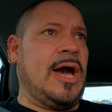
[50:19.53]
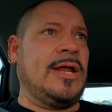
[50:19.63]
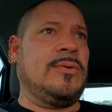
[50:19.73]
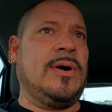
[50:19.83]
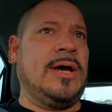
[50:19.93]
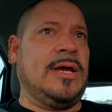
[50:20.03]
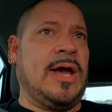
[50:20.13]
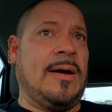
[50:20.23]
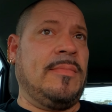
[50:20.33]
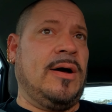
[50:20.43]
Got
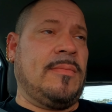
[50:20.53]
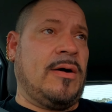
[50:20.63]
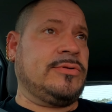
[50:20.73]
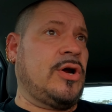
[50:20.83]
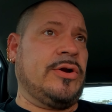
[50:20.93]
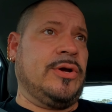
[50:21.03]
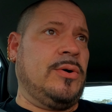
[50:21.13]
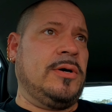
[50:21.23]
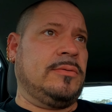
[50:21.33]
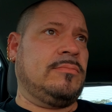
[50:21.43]
away. I'm um, i was already
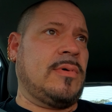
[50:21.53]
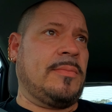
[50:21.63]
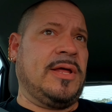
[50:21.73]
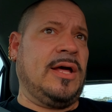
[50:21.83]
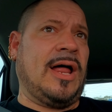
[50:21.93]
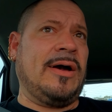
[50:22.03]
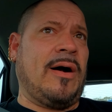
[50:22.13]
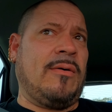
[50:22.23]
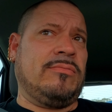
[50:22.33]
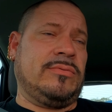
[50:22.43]
on. I mean, hell, I,
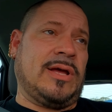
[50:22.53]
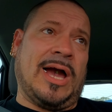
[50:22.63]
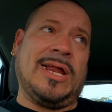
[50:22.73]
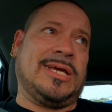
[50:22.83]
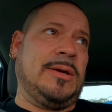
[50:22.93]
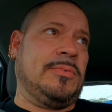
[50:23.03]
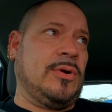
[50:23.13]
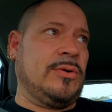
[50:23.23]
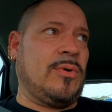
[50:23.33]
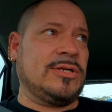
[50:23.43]
I, I gotta keep it
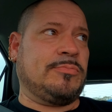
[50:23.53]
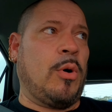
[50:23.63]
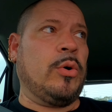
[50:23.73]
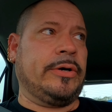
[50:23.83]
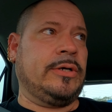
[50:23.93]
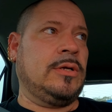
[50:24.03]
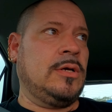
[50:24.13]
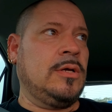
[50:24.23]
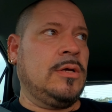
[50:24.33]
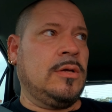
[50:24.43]
on to watch porn.
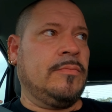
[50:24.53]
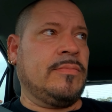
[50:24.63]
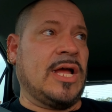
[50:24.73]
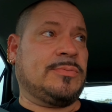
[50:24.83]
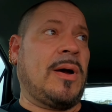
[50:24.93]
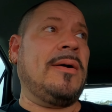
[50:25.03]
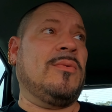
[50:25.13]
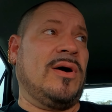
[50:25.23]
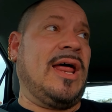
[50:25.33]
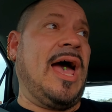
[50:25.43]
That's
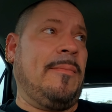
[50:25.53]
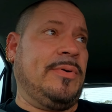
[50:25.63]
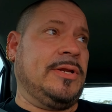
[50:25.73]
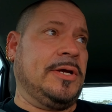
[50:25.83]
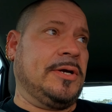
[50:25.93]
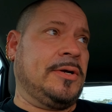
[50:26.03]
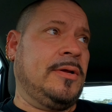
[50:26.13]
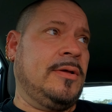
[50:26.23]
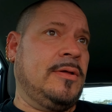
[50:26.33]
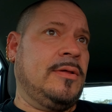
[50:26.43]
probably what happened here.
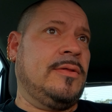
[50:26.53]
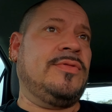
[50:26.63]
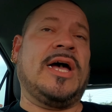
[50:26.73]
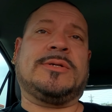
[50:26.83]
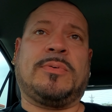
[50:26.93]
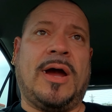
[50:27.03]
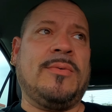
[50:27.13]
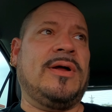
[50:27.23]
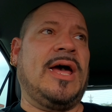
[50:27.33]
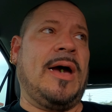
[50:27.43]
So That's
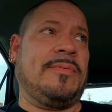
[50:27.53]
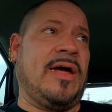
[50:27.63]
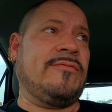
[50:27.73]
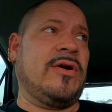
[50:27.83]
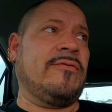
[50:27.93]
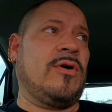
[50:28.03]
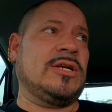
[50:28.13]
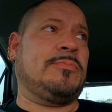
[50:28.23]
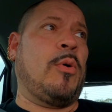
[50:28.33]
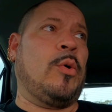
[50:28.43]
probably what happened. Have yeah, you ever
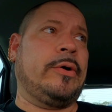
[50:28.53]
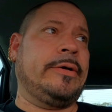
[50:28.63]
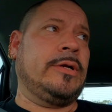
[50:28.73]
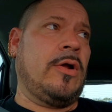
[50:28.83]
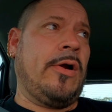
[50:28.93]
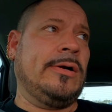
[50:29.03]
watched porn?